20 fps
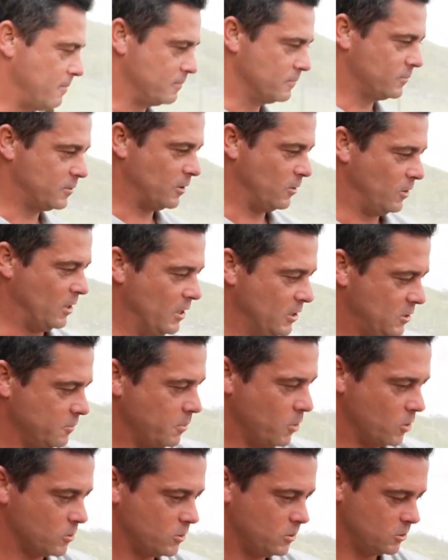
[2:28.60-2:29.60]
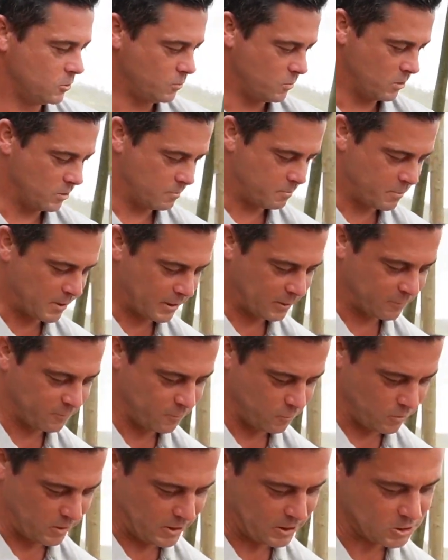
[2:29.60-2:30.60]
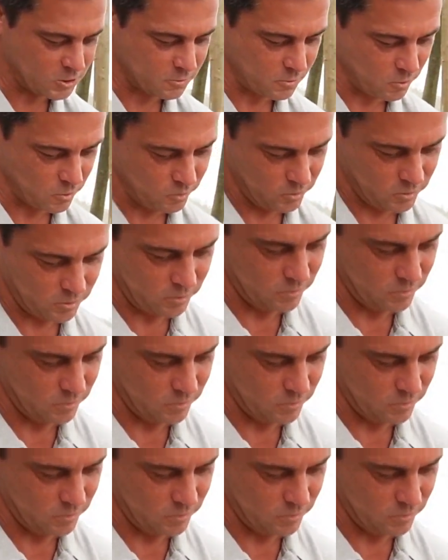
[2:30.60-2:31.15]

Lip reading: So these boxes were packed for export